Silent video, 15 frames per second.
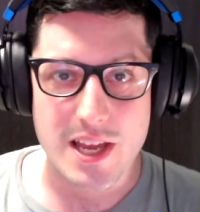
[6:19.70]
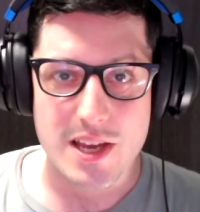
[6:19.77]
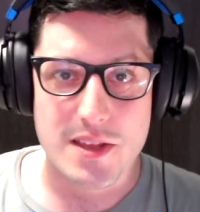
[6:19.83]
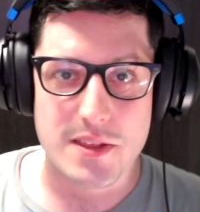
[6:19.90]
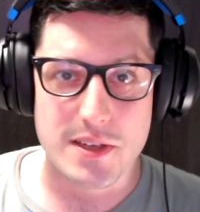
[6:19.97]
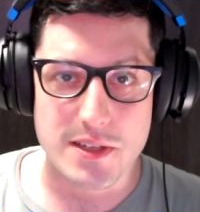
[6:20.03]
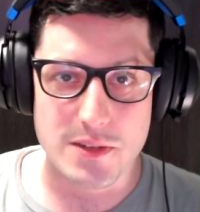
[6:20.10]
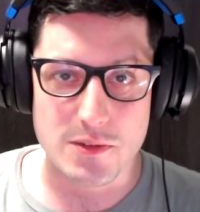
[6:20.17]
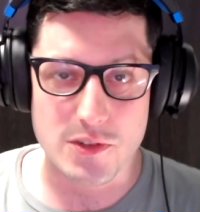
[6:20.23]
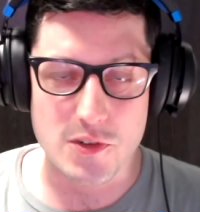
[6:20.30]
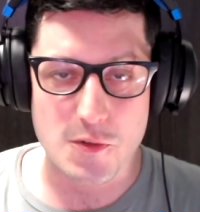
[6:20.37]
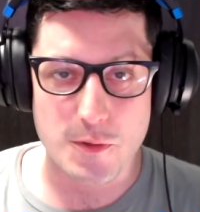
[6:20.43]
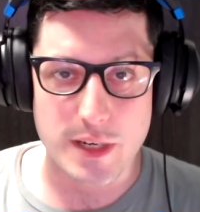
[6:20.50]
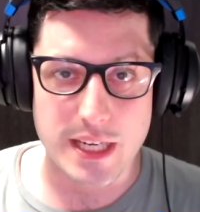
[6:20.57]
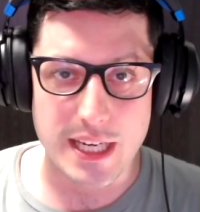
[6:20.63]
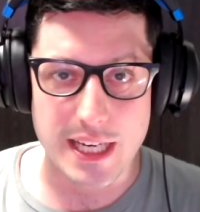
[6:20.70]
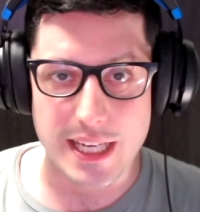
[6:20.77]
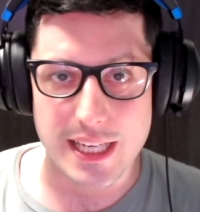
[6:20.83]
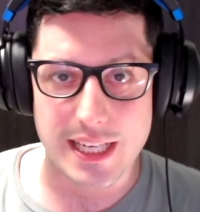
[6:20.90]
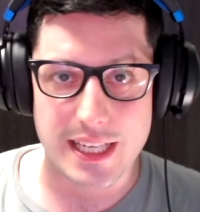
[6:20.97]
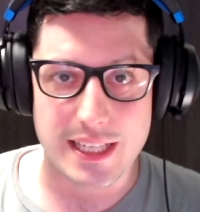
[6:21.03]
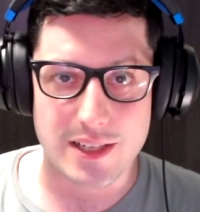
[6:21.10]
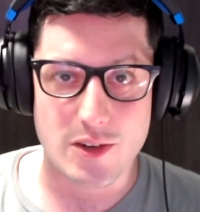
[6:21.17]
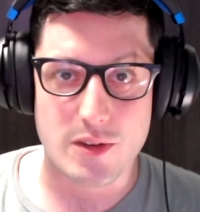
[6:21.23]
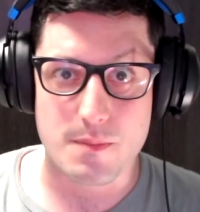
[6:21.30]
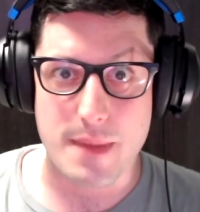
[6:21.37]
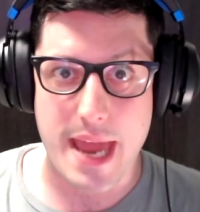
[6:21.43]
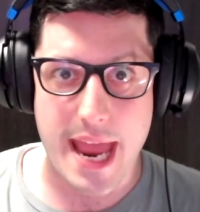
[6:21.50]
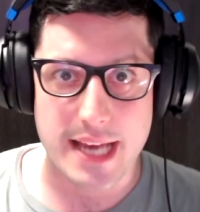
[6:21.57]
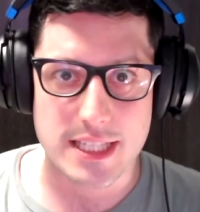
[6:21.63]
the new screen, you know, the
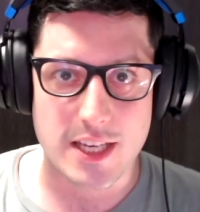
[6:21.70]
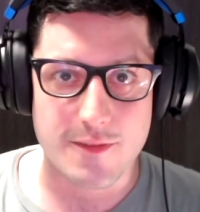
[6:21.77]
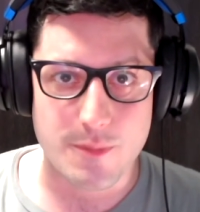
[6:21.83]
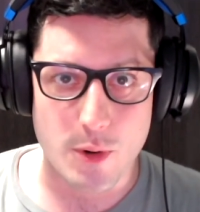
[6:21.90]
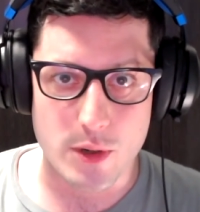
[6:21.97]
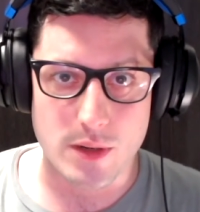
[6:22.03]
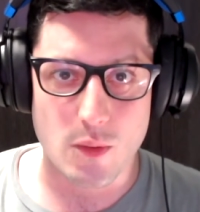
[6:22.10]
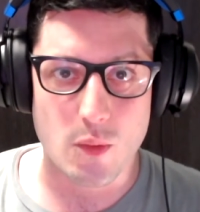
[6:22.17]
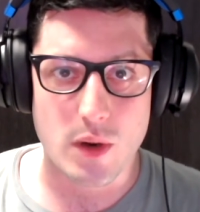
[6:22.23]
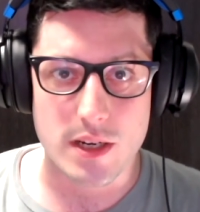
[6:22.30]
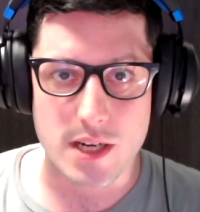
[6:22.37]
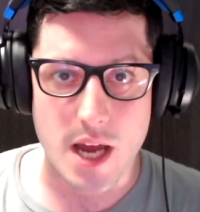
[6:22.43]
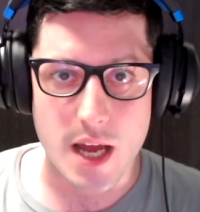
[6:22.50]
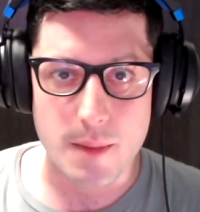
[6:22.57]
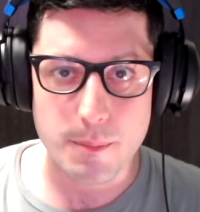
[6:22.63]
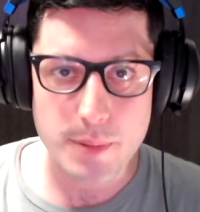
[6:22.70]
MagSafe port and whatnot.